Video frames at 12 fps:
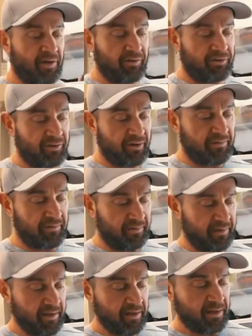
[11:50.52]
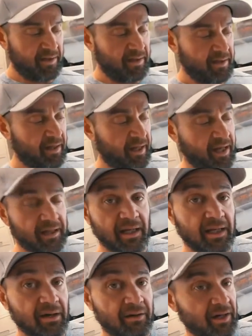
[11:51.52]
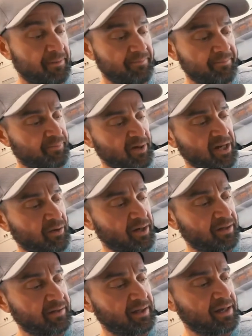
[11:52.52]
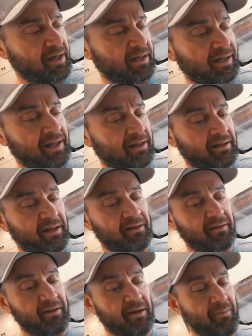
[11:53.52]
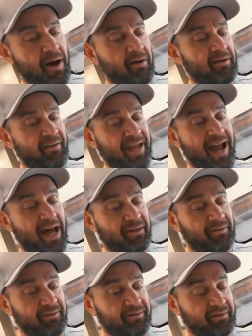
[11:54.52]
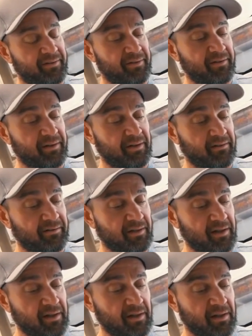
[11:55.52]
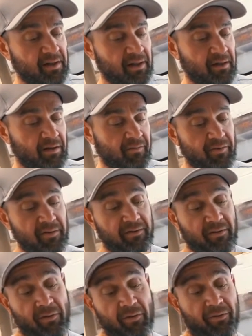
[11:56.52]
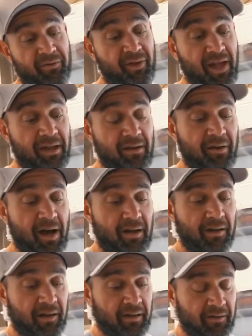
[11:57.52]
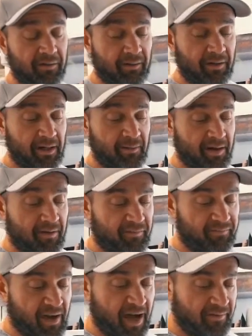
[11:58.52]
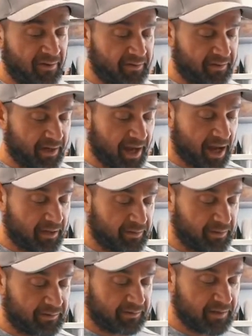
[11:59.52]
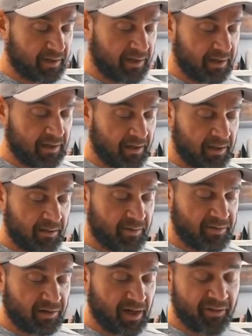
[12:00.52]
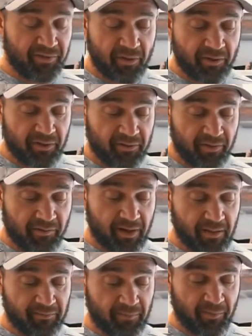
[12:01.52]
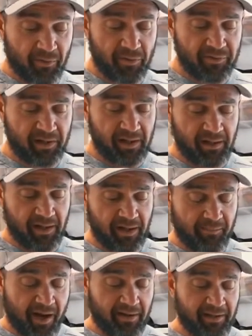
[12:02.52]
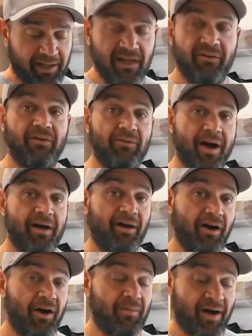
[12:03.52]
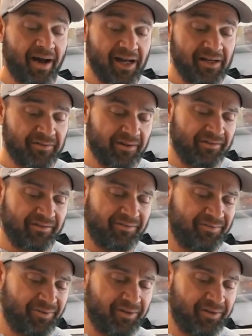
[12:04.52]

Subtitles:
toaster oven, and they cook up pretty quickly. And again, like the amount of calories that are in these, you know, if you eat the whole thing, you're looking at about 500 calories, but you got 33 grams of protein and about an equal amount of carbohydrates. So it's